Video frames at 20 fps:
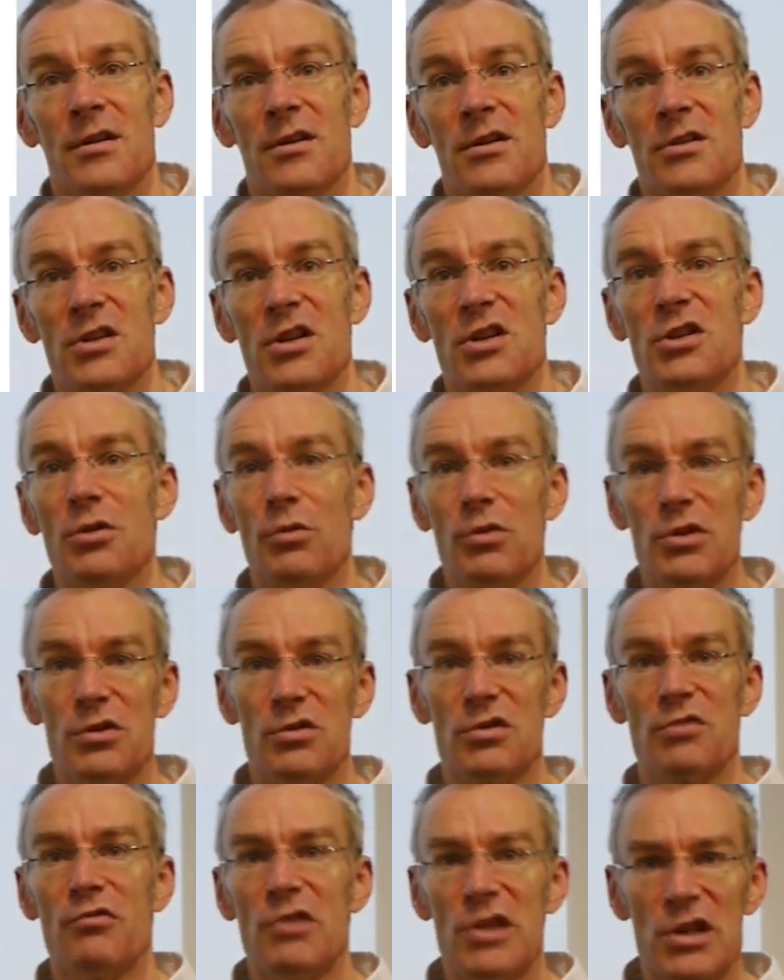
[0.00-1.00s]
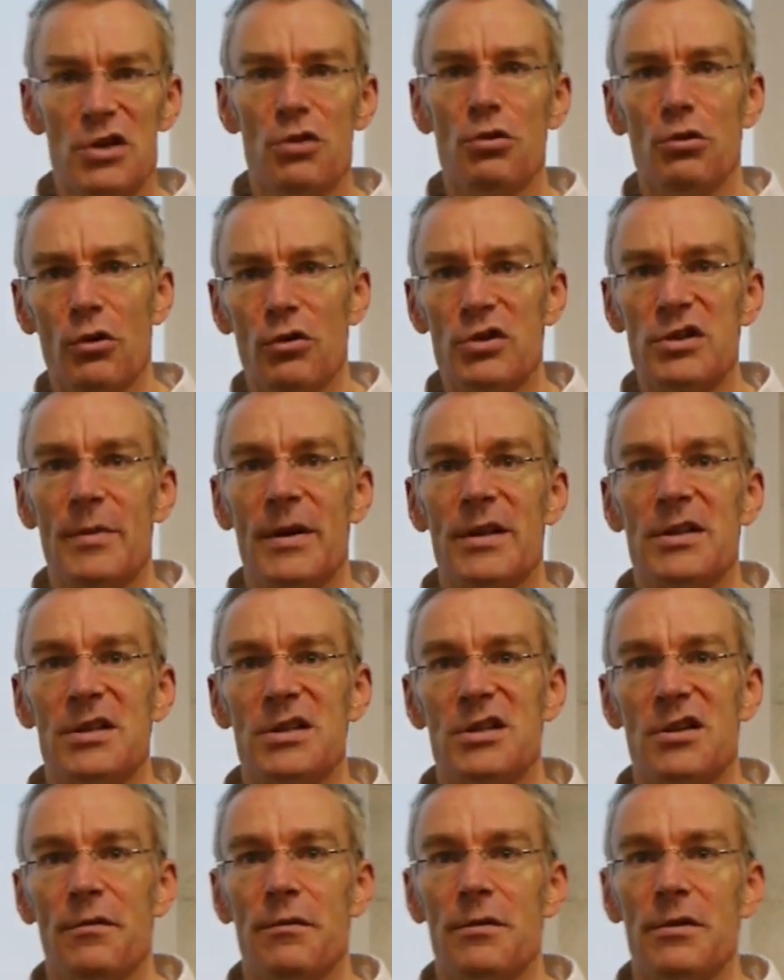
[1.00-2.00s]
So you can do all sorts of really cool automated
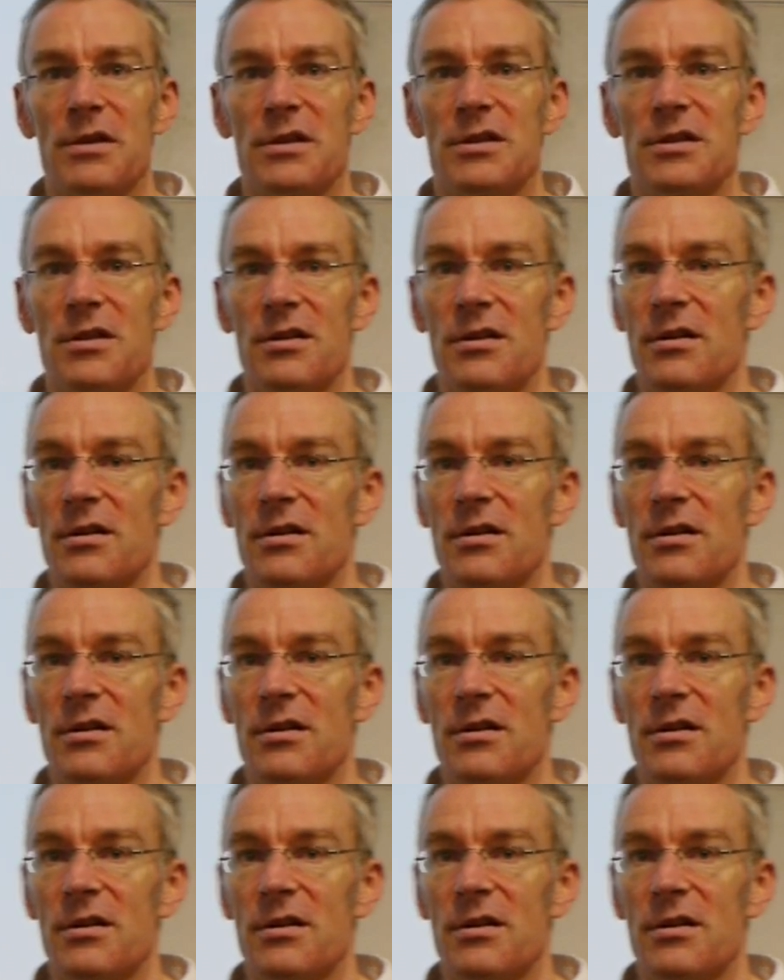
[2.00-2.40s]
stuff with this.